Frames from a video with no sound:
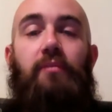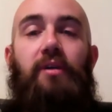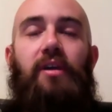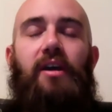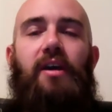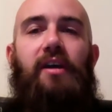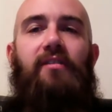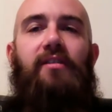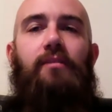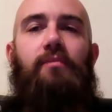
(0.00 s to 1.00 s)
But the
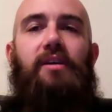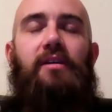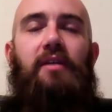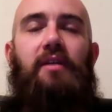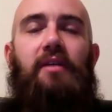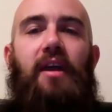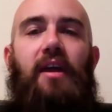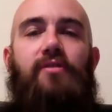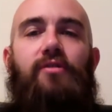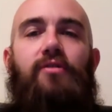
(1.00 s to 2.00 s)
idea being that
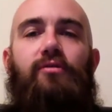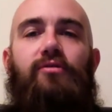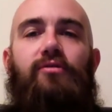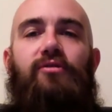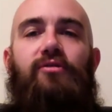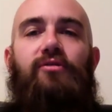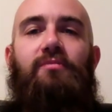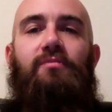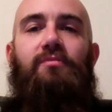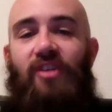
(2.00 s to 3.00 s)
you use
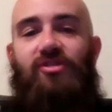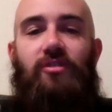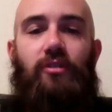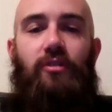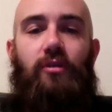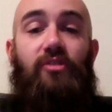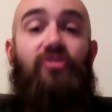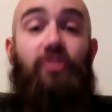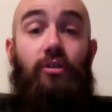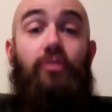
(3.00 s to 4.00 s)
misdirection a little bit. You're
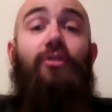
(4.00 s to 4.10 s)
still using